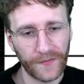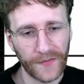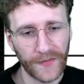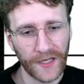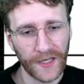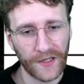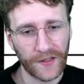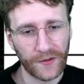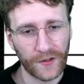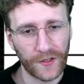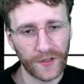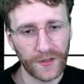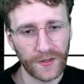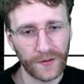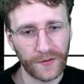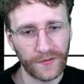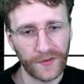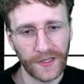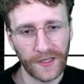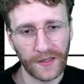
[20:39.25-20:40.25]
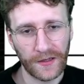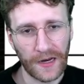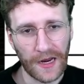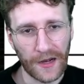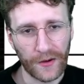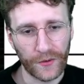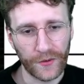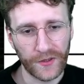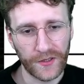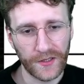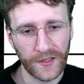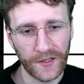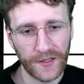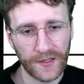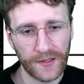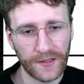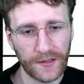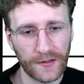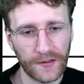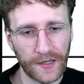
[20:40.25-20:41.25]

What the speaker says: And also, if they out this,